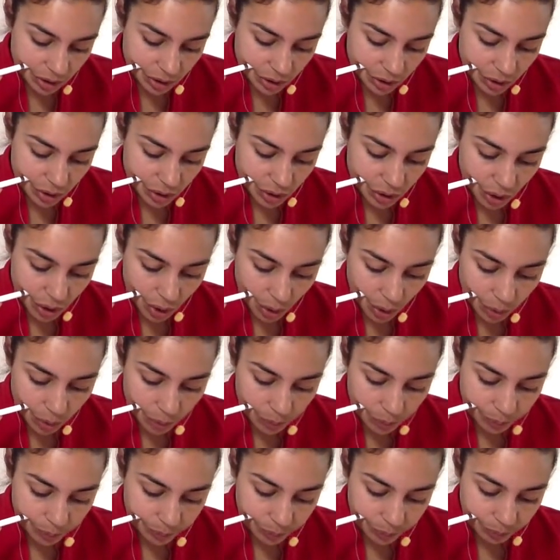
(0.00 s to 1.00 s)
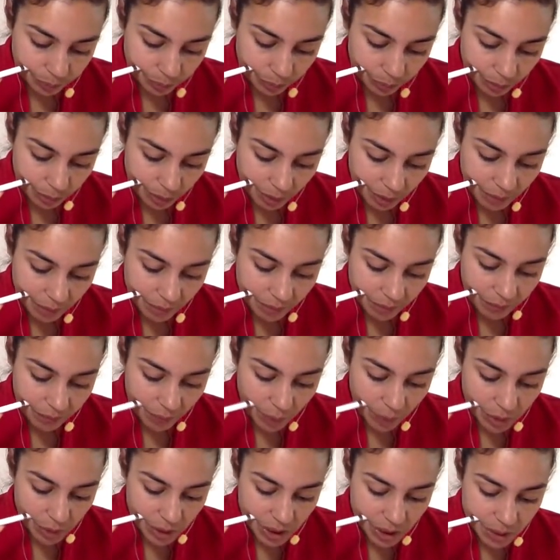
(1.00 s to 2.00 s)
So,
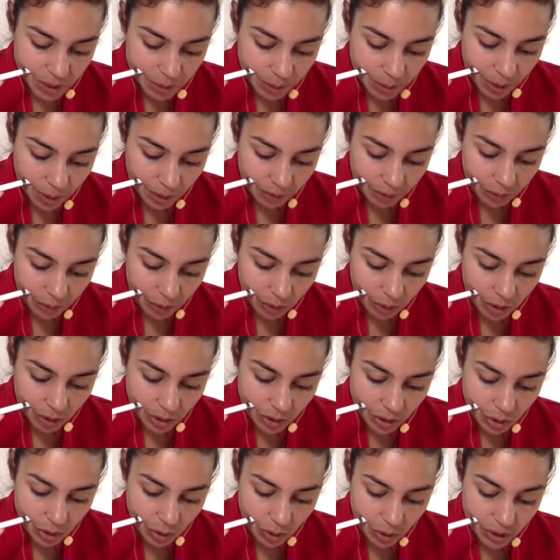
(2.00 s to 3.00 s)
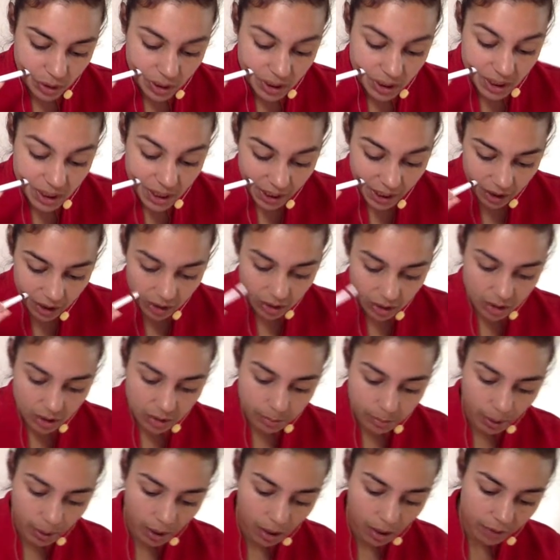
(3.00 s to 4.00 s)
focus this part of your answer on the
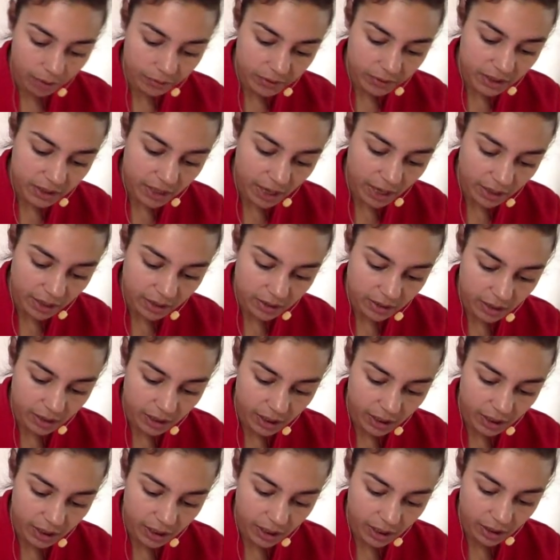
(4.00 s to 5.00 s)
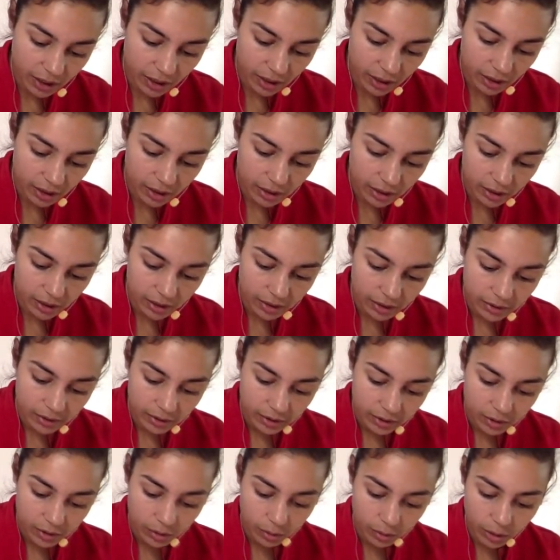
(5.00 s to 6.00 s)
second part of the text. So here,
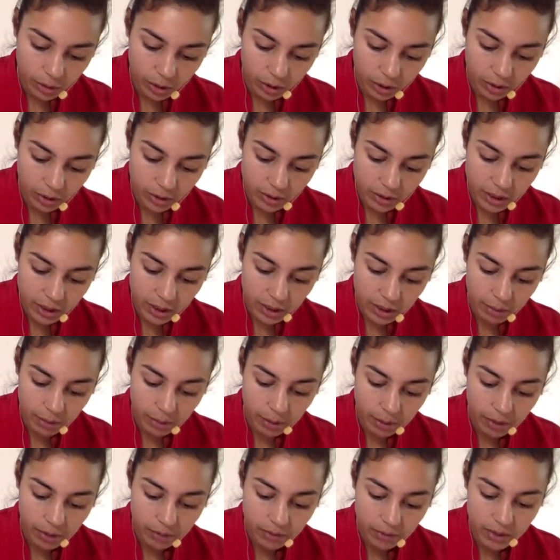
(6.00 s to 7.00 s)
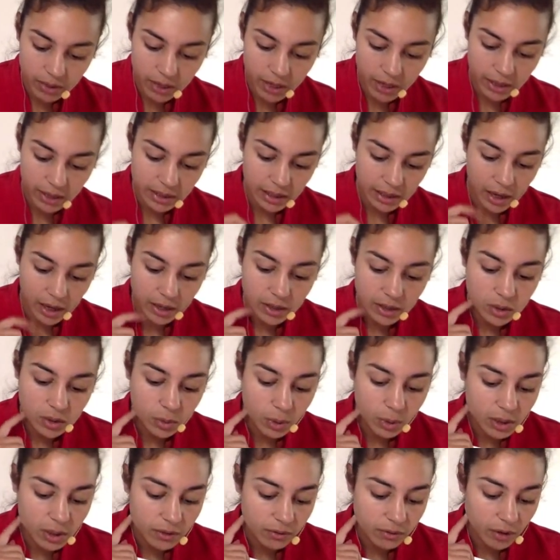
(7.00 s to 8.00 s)
we know second part of the text, lines
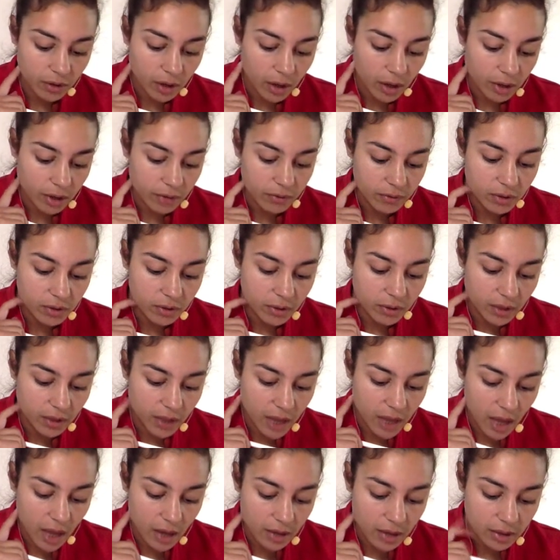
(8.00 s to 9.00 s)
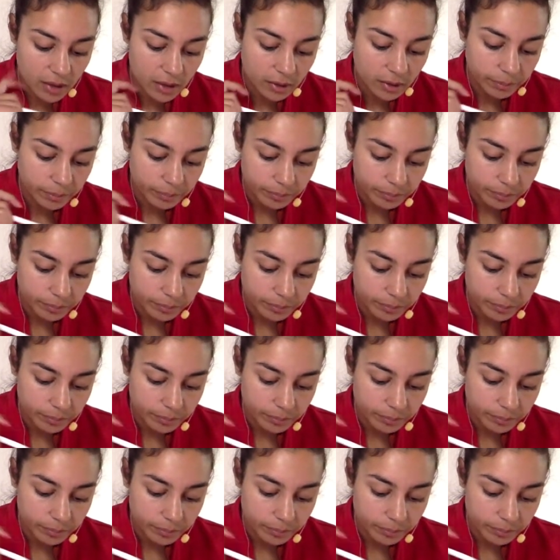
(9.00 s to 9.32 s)
25 to the end.